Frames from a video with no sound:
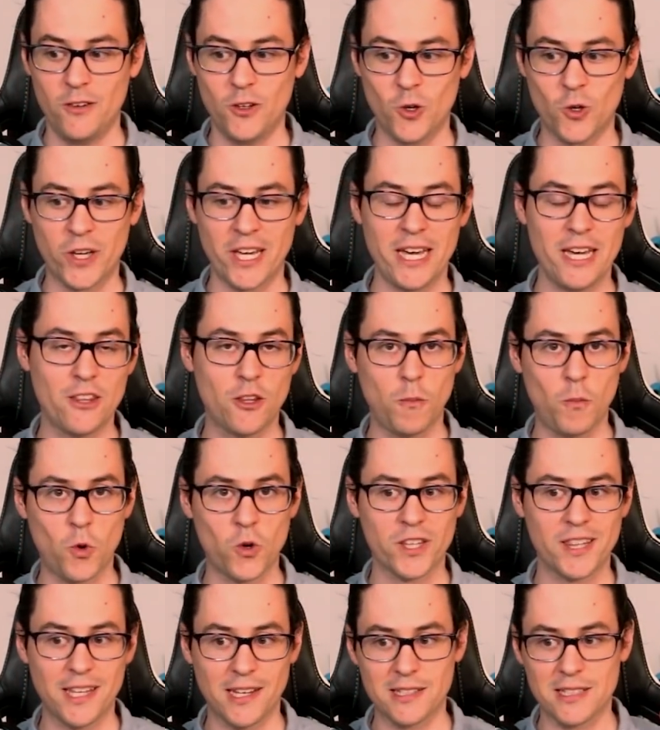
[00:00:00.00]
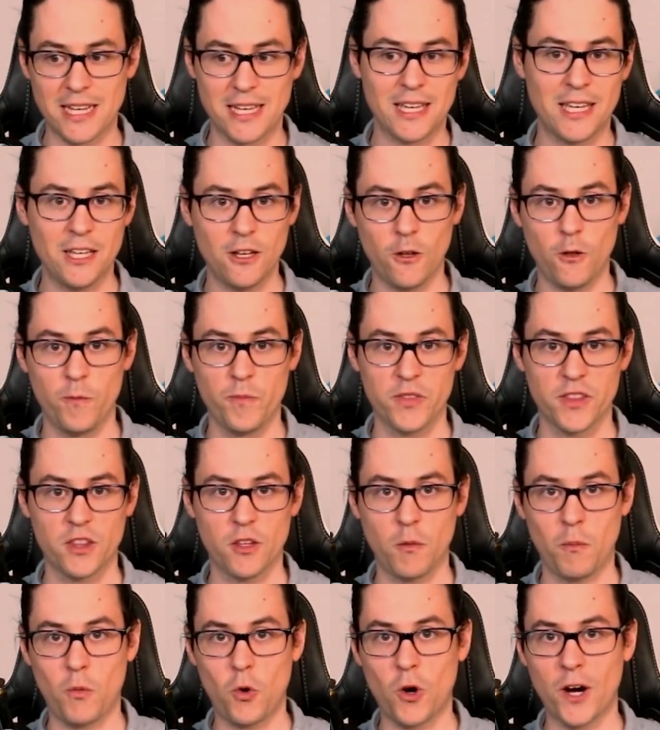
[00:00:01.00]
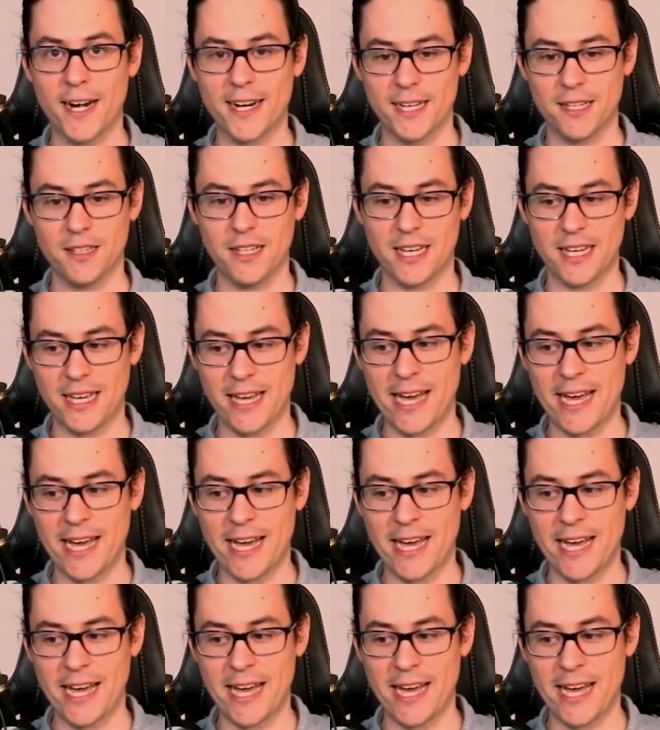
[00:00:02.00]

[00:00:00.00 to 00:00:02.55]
Okay, the more things I kill, the more I can like